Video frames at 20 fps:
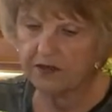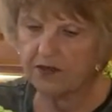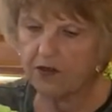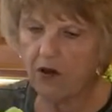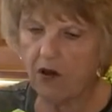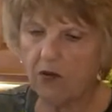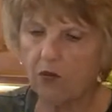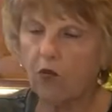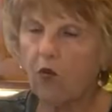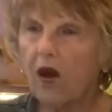
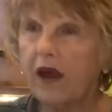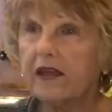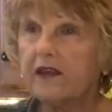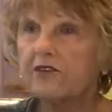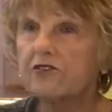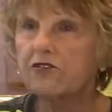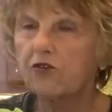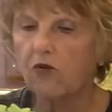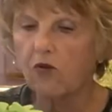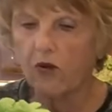called White
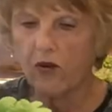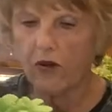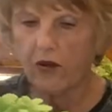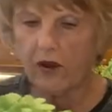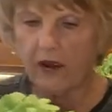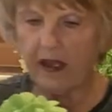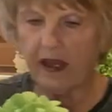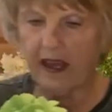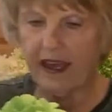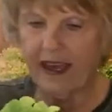Adore.
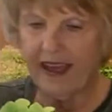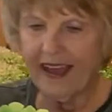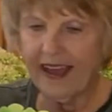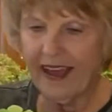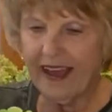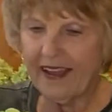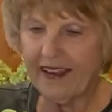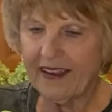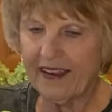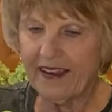
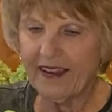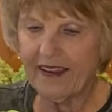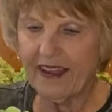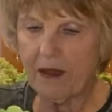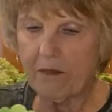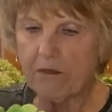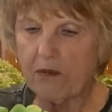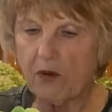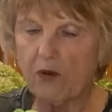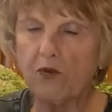And they
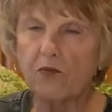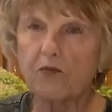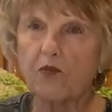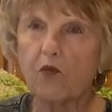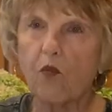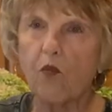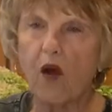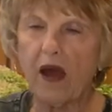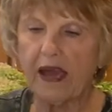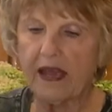bloomed
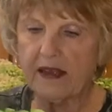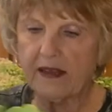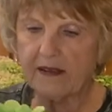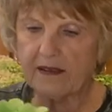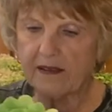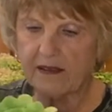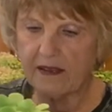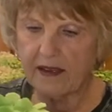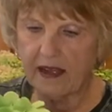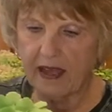white
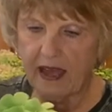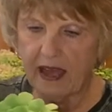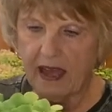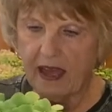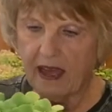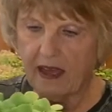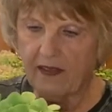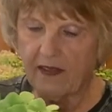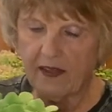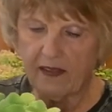
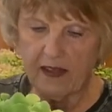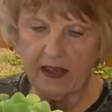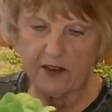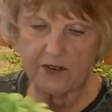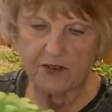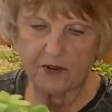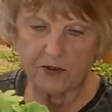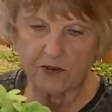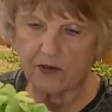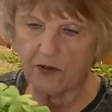and then they
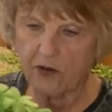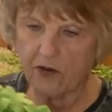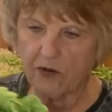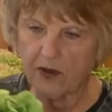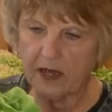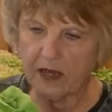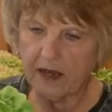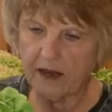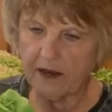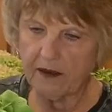turned
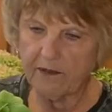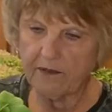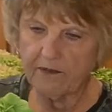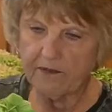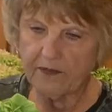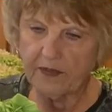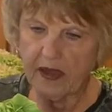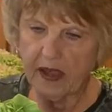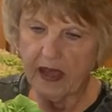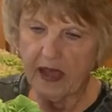green.
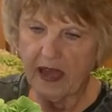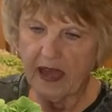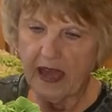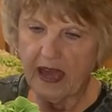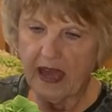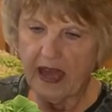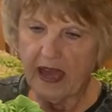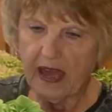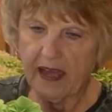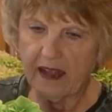
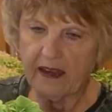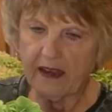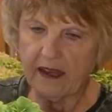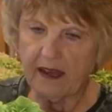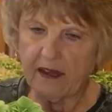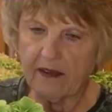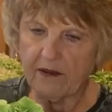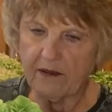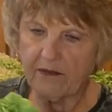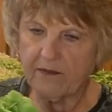And
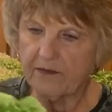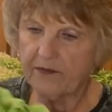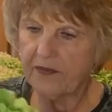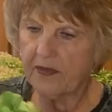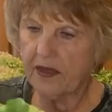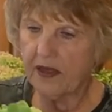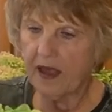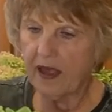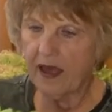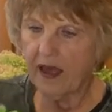uh,
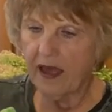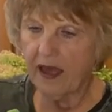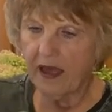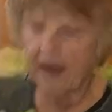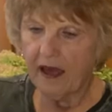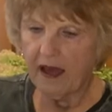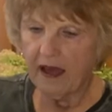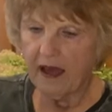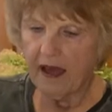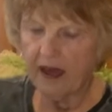
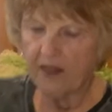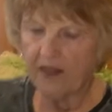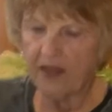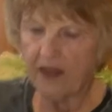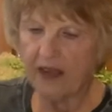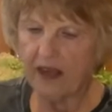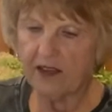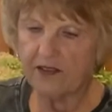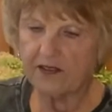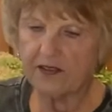
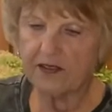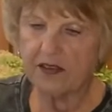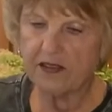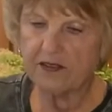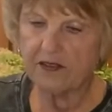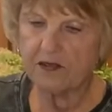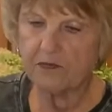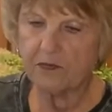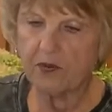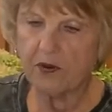think it's
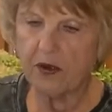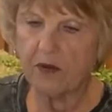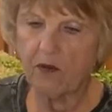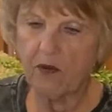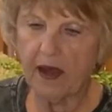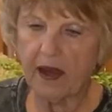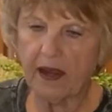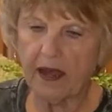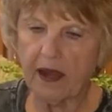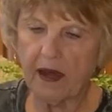it's pretty
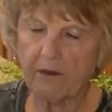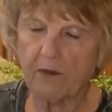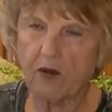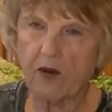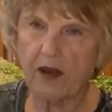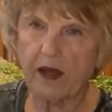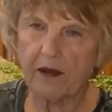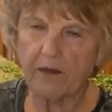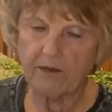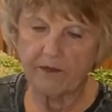ready. I'm
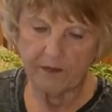gonna